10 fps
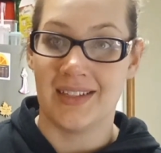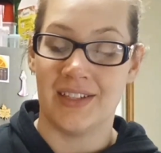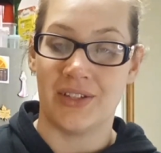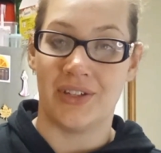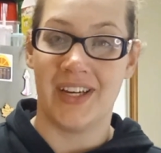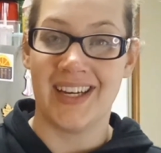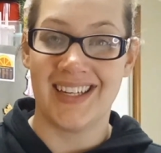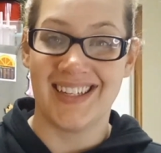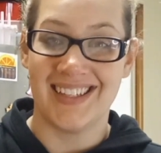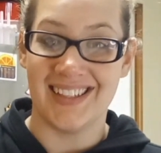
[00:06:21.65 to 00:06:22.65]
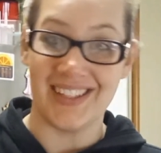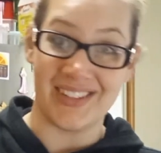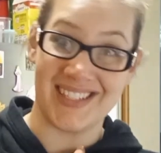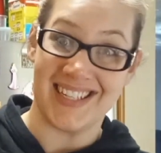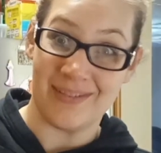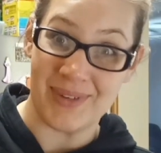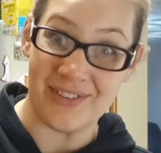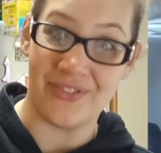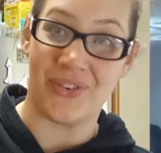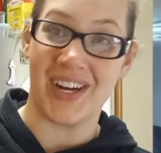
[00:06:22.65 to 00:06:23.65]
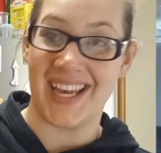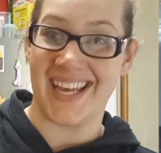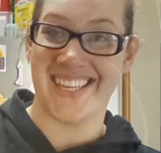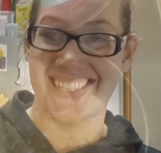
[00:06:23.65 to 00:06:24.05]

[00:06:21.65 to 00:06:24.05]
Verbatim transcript: little little tidbit for you. All